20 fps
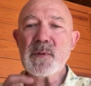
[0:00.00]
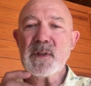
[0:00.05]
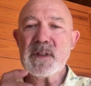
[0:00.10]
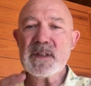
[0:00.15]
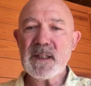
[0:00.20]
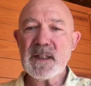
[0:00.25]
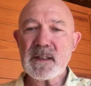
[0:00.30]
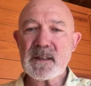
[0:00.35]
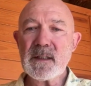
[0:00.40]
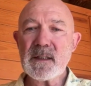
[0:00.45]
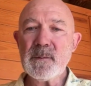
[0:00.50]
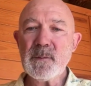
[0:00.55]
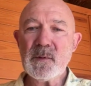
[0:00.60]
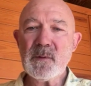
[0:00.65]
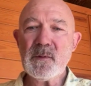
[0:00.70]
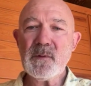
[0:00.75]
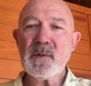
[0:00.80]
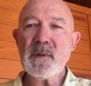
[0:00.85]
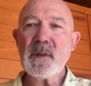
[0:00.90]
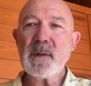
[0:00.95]

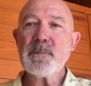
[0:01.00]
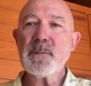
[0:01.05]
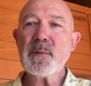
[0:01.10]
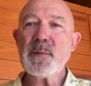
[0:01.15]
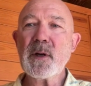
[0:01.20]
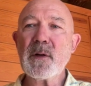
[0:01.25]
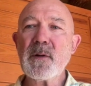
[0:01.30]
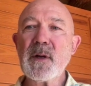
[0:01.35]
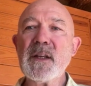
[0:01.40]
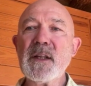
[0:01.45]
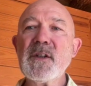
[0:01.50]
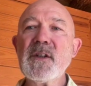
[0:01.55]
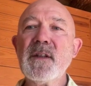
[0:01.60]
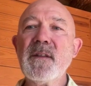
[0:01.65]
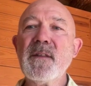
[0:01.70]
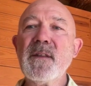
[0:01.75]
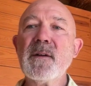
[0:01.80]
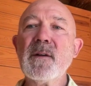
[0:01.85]
predictable progression.